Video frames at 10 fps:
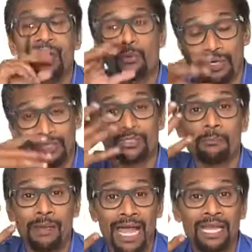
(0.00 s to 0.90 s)
whether the
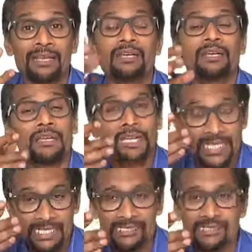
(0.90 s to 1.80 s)
bank
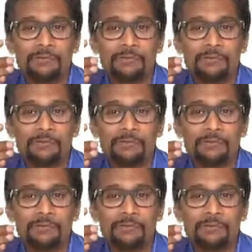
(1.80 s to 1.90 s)
is